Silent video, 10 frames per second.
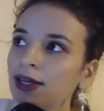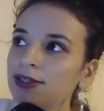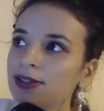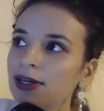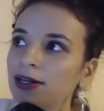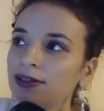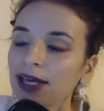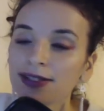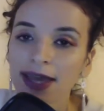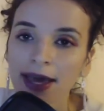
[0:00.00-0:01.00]
It's not
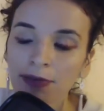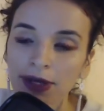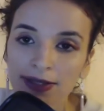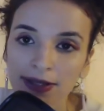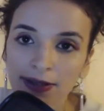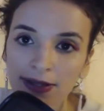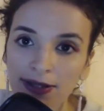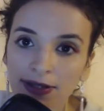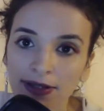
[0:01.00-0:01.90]
as happy as it is in